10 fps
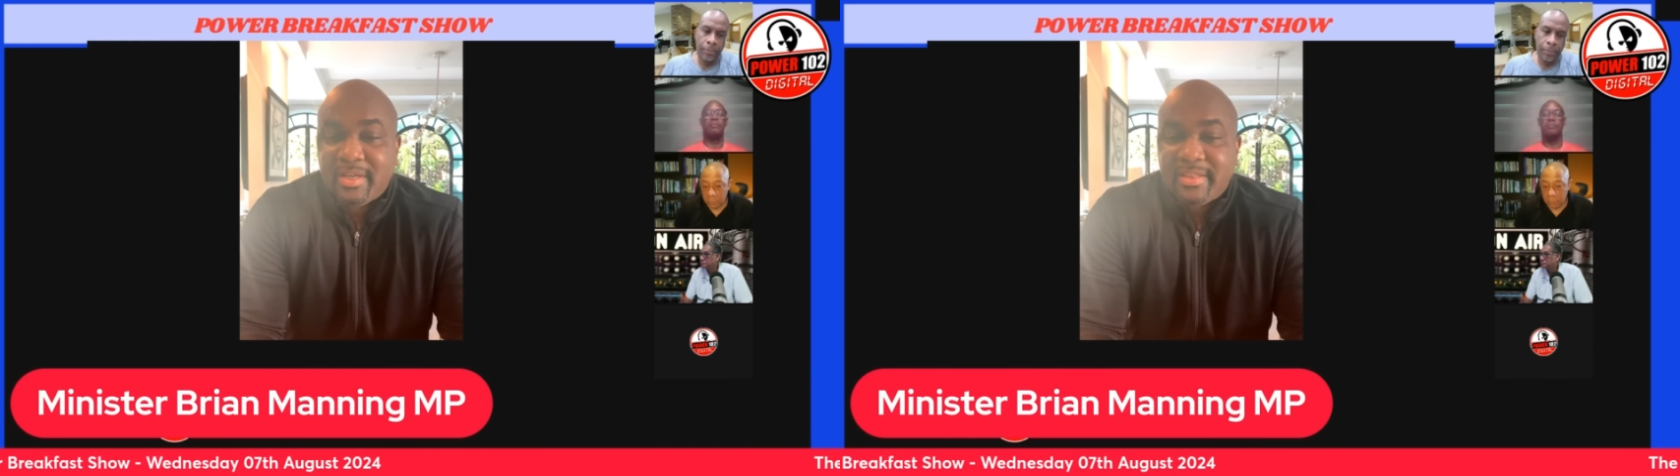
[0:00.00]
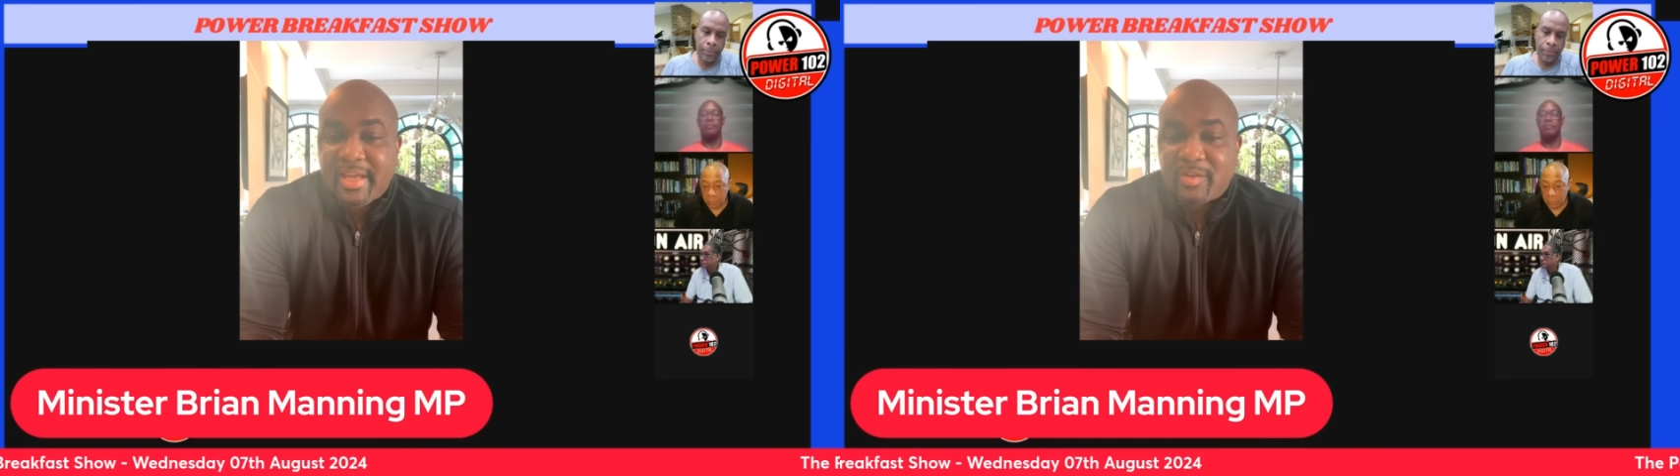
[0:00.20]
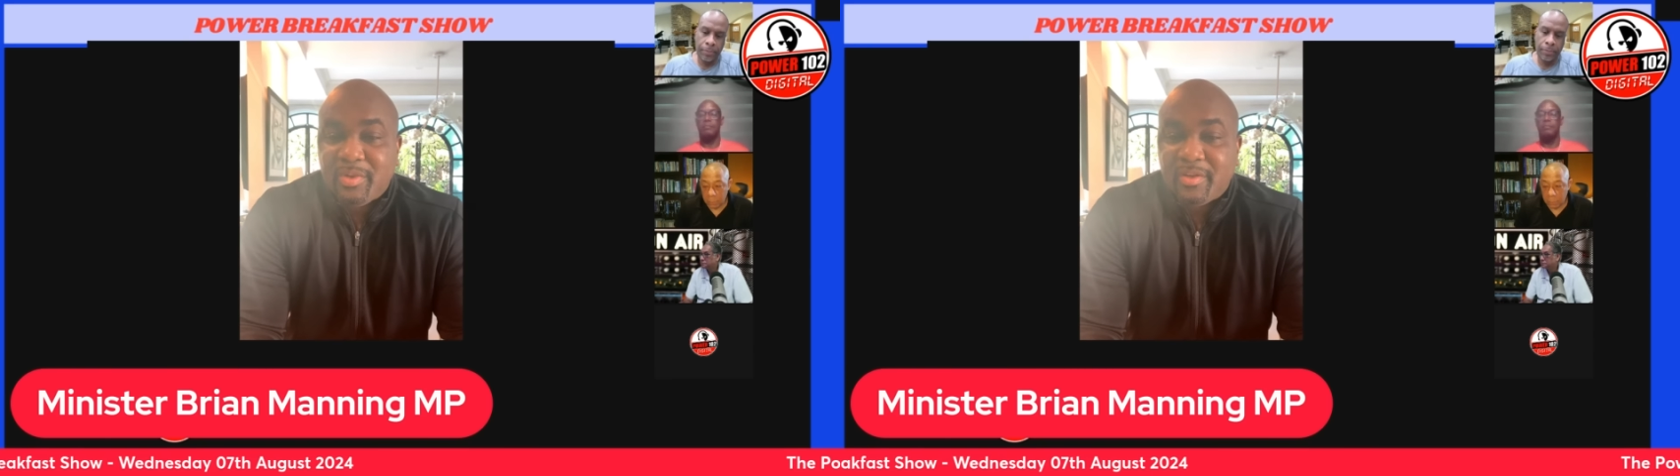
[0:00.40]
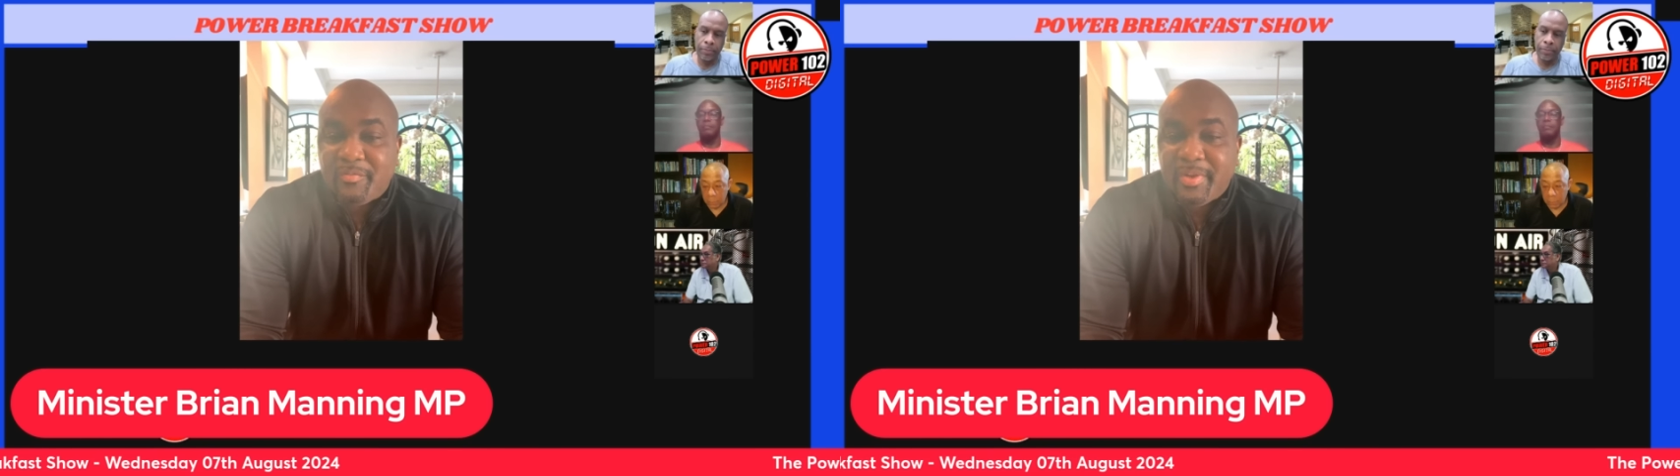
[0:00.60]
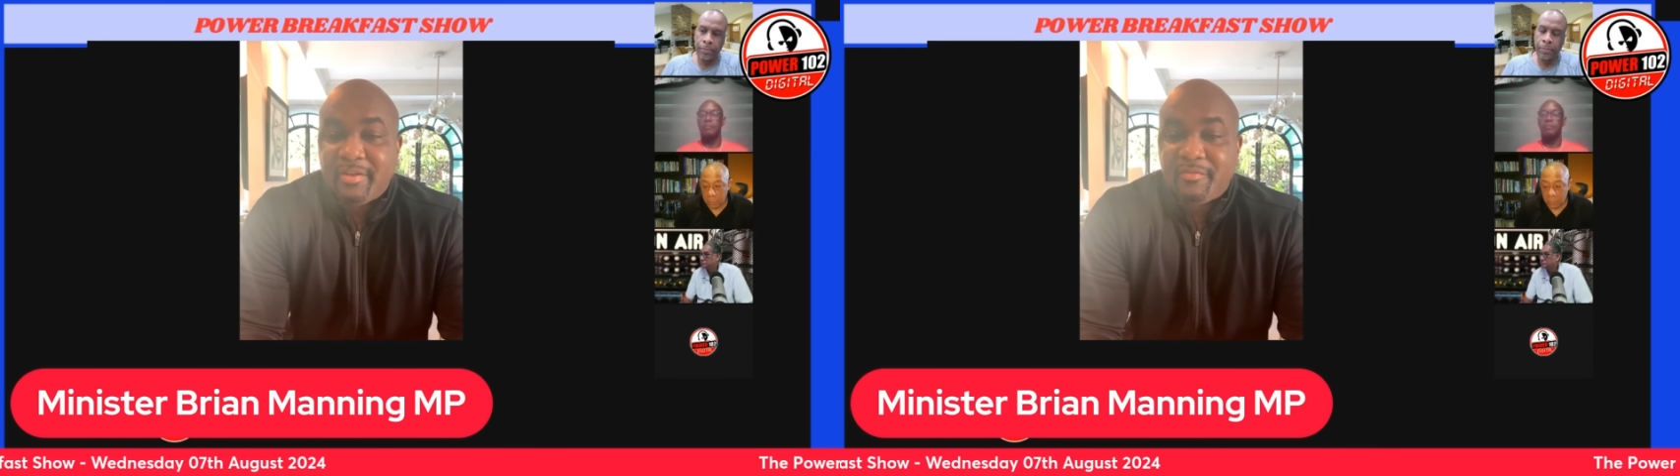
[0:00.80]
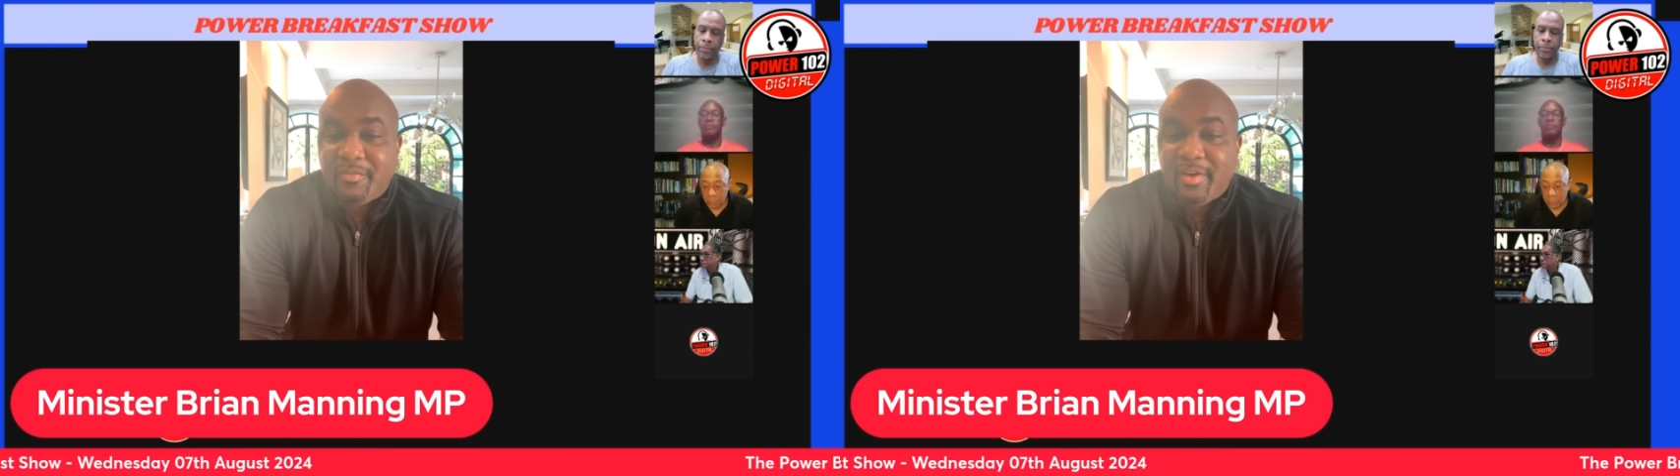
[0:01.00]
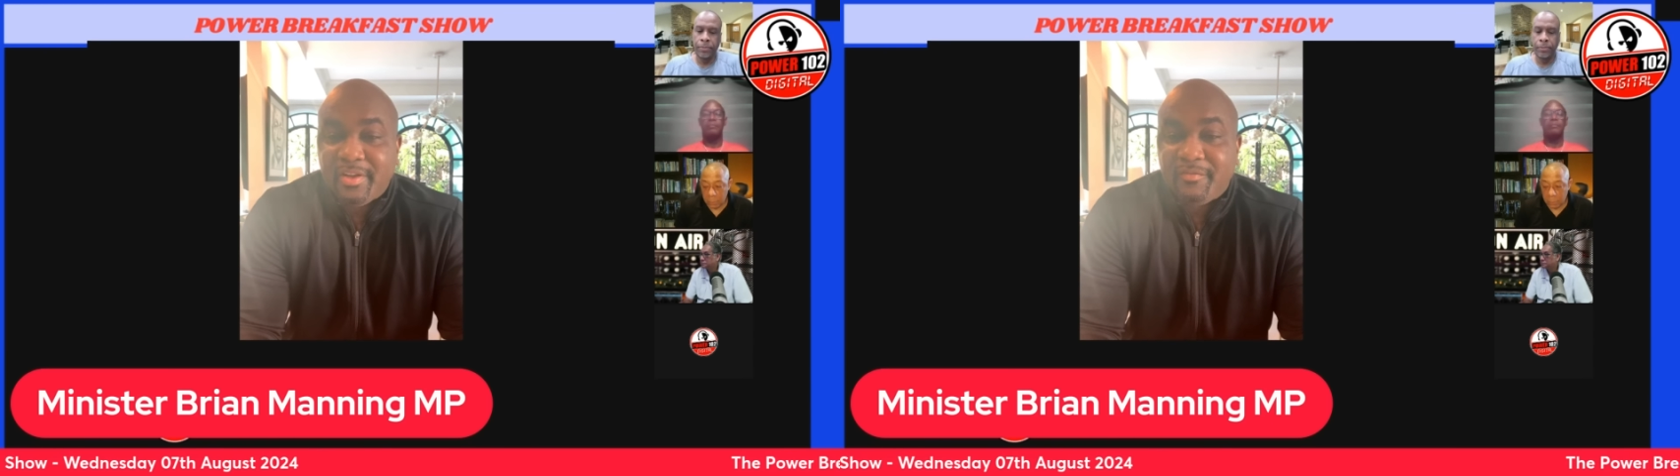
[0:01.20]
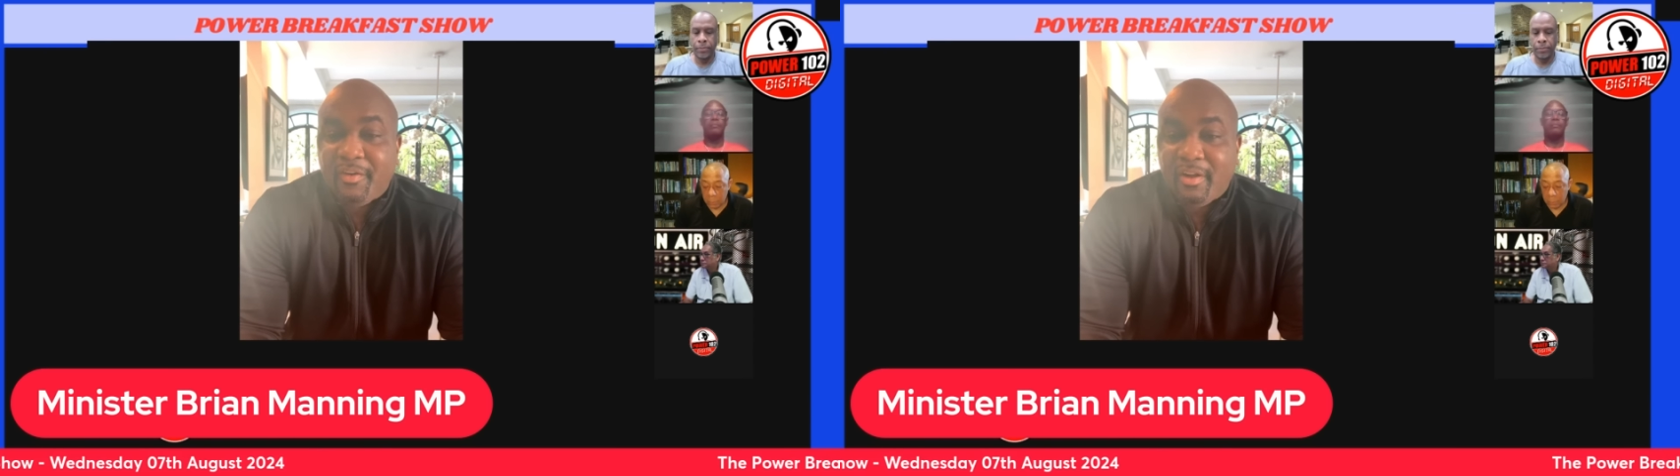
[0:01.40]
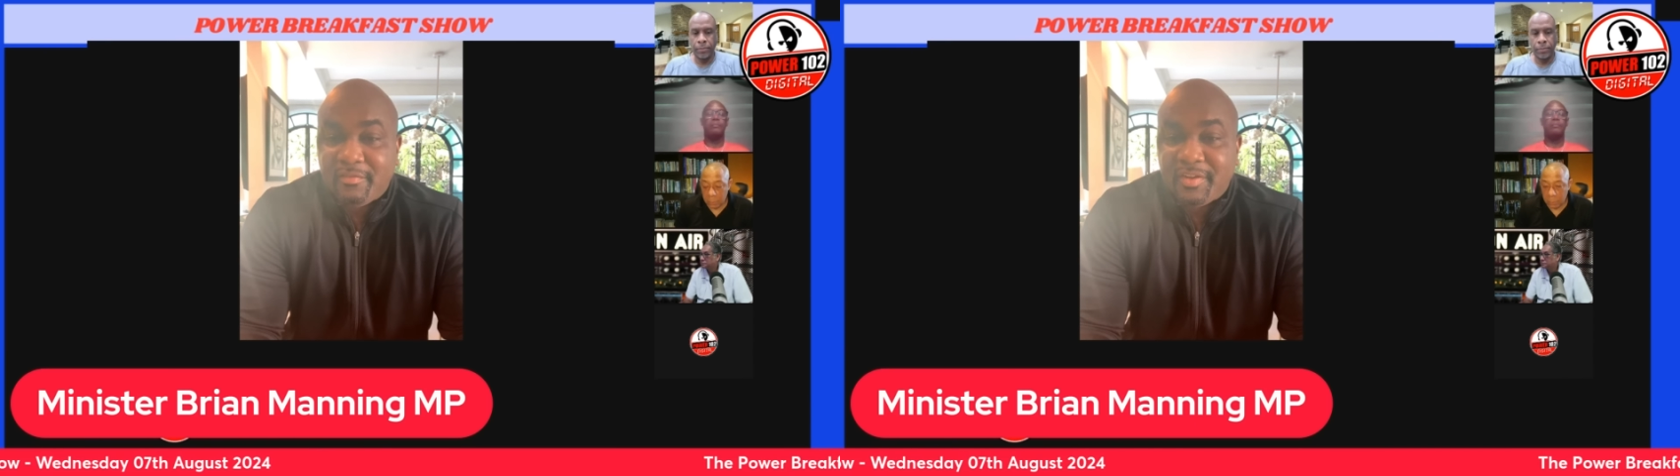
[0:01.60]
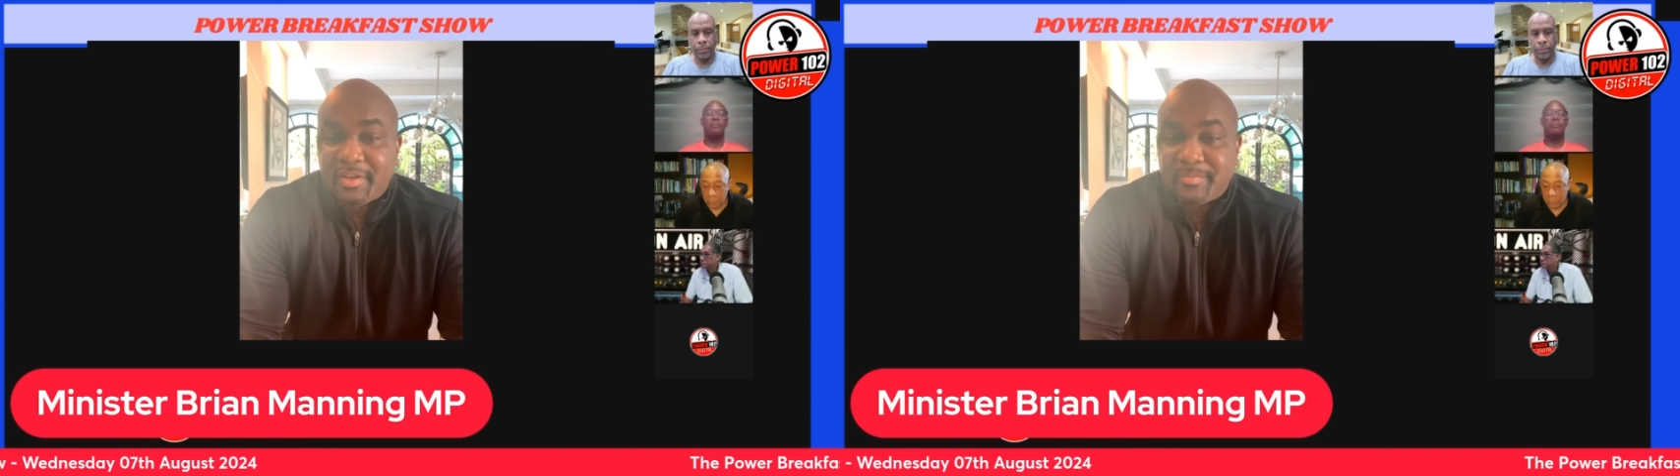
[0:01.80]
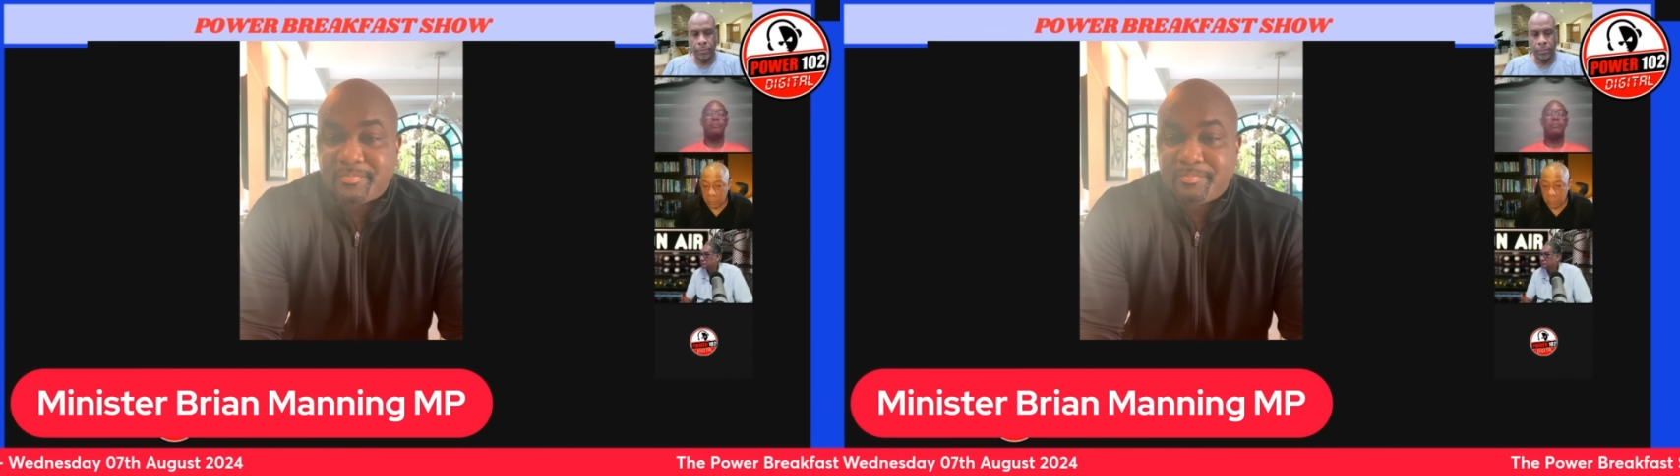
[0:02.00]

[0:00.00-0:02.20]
that we have been involved in a